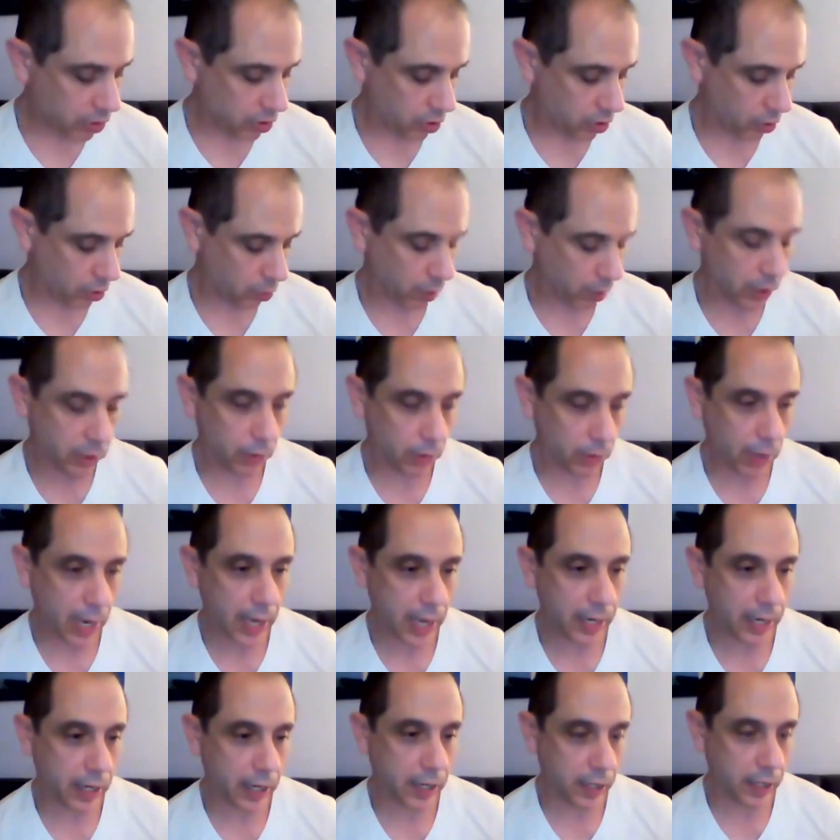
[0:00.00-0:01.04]
to when you
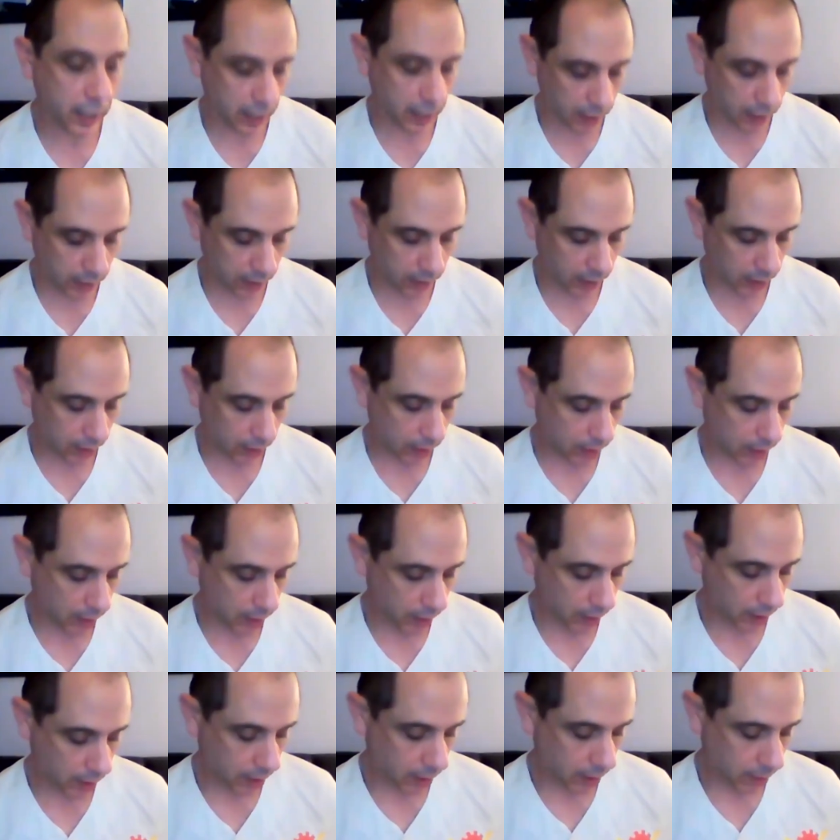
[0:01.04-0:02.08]
edited
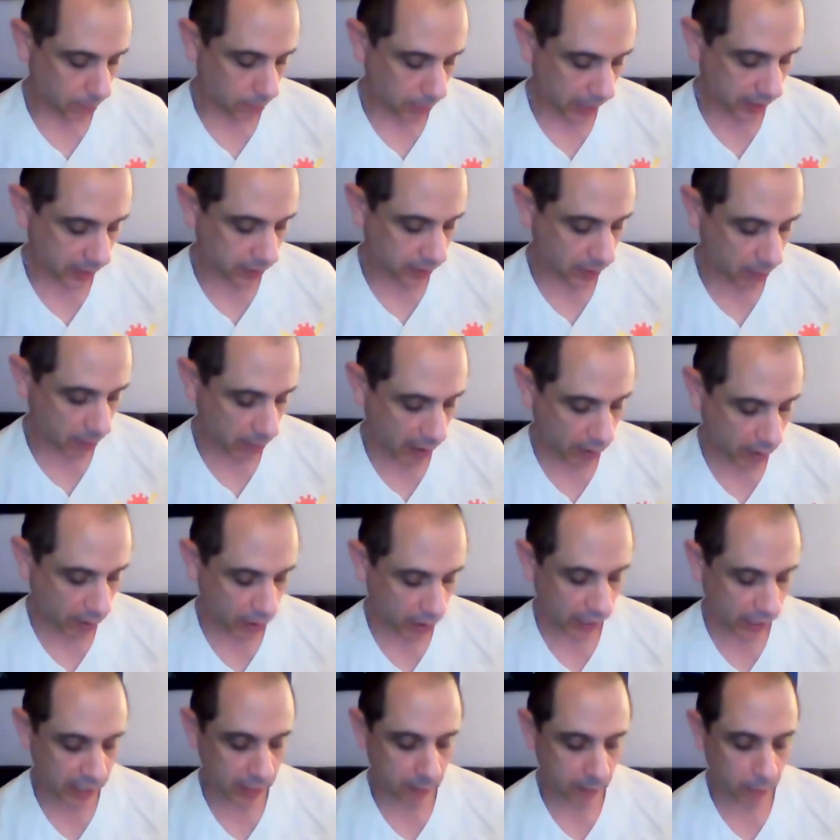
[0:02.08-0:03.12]
Best
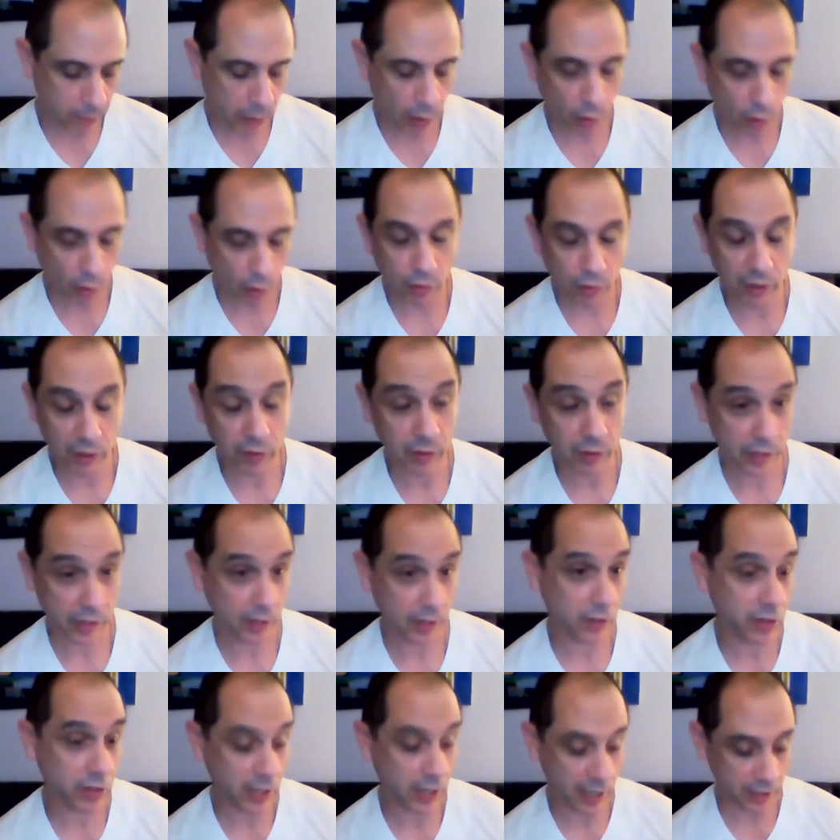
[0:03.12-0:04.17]
American Poetry. Here's a
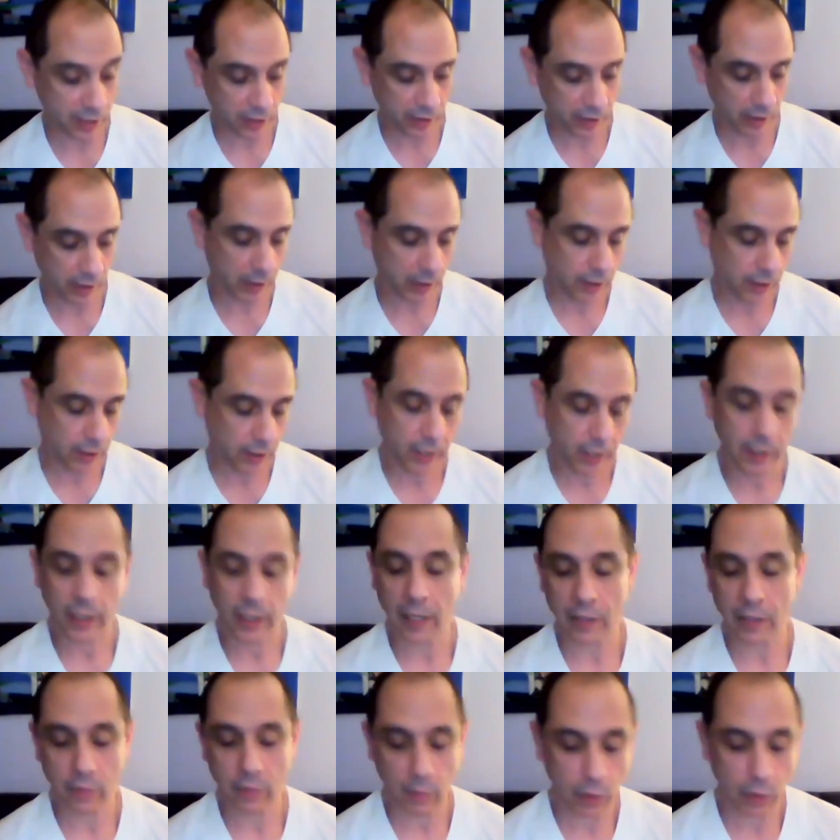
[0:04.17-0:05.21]
good chance to
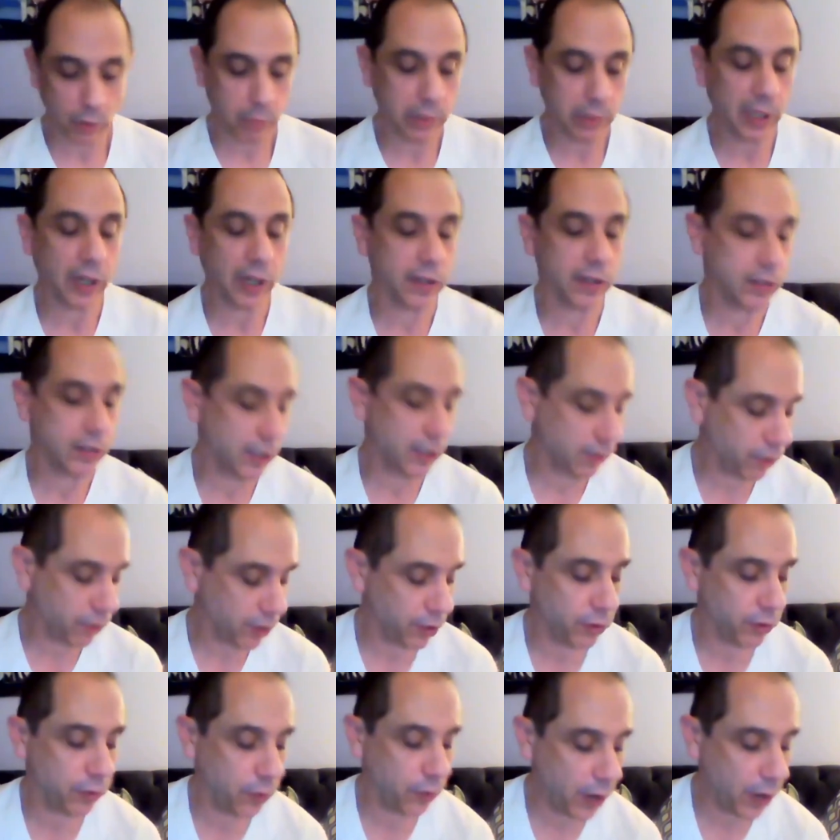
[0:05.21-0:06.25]
get some good plugs in for
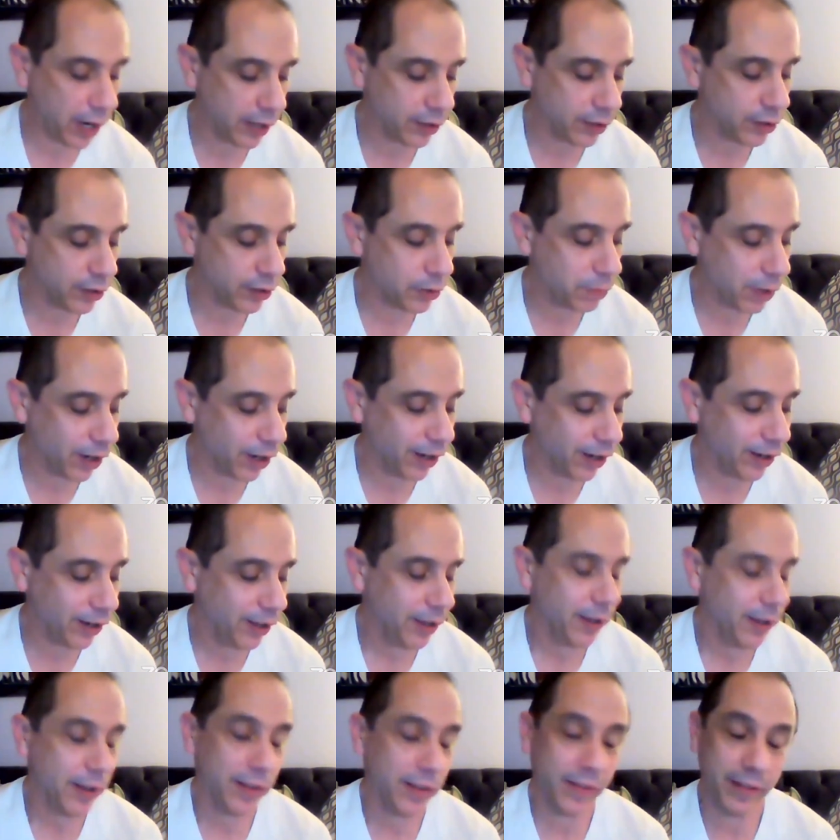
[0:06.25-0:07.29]
your friends, but
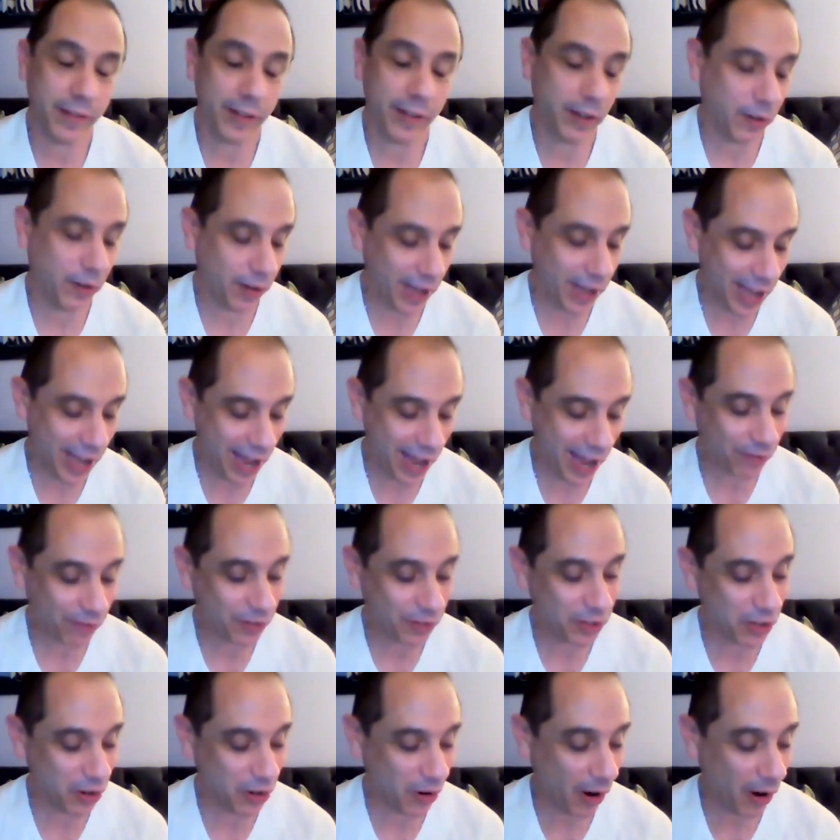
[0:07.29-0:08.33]
you don't have
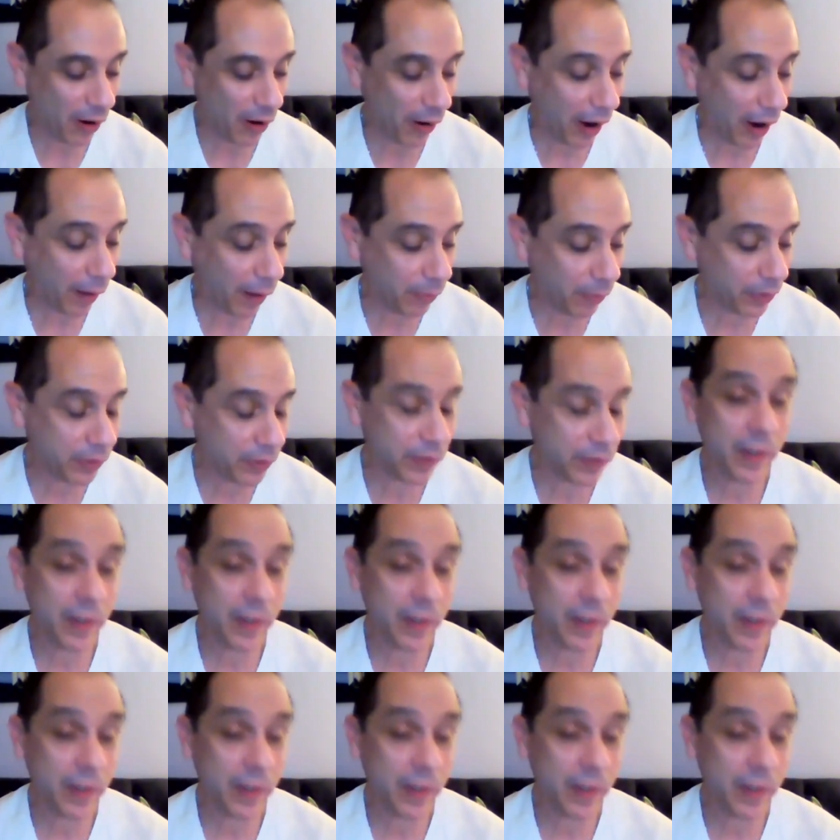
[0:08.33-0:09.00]
to. I, I'm,